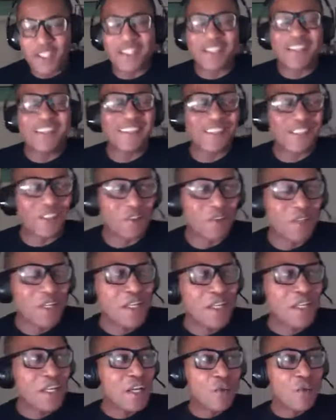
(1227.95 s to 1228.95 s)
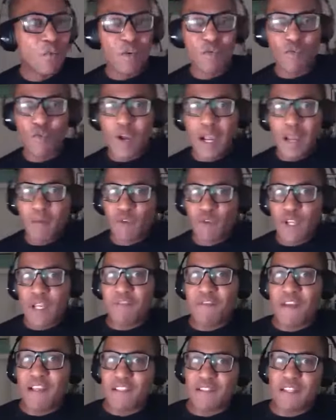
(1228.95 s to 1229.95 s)
I'm really
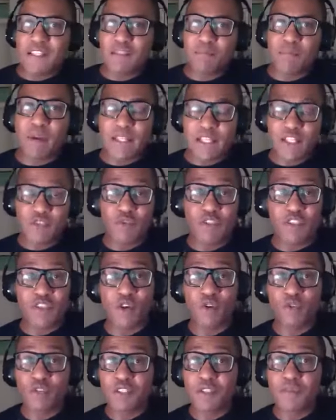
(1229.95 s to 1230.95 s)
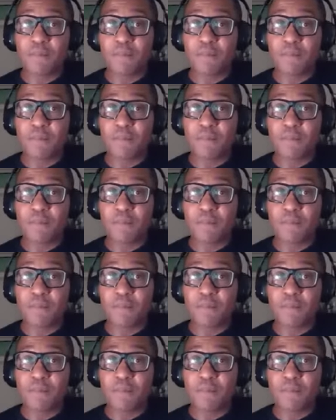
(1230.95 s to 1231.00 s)
fascinated by this result.